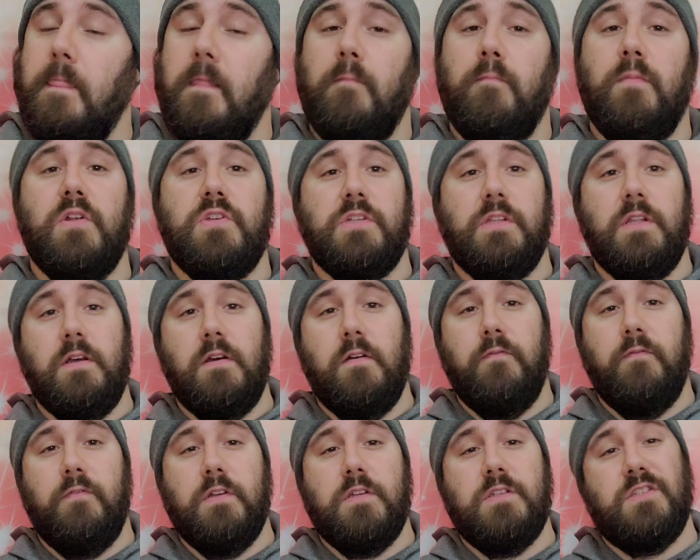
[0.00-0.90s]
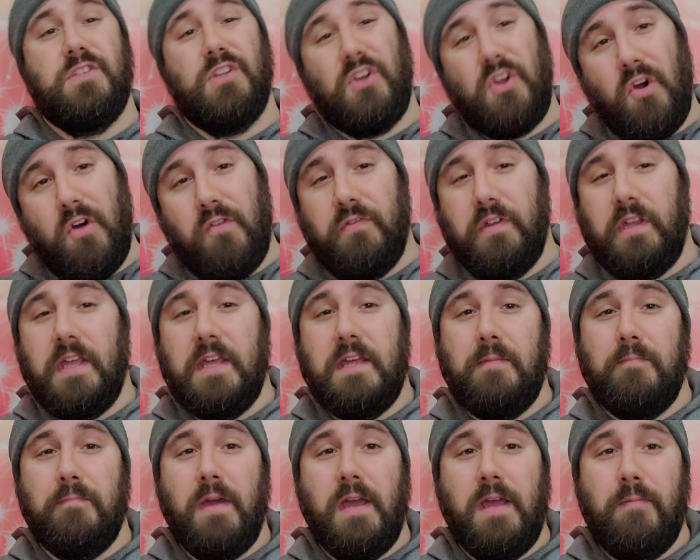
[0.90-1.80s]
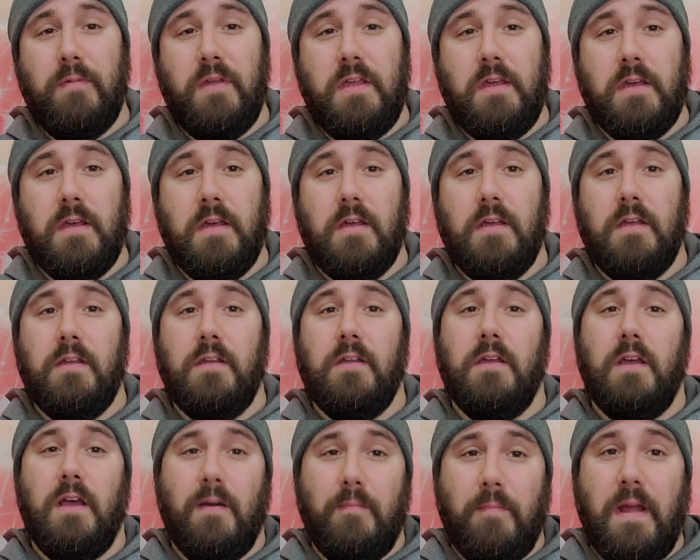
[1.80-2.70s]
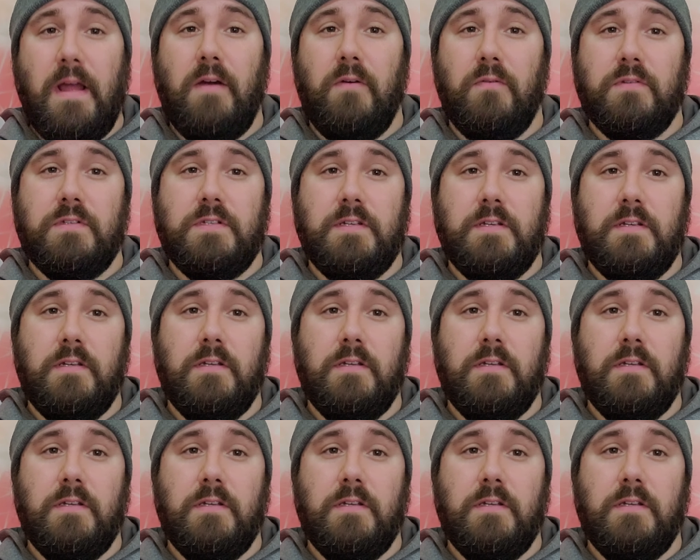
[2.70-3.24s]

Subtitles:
Much love. It's the Coffee King, baby. I'm out.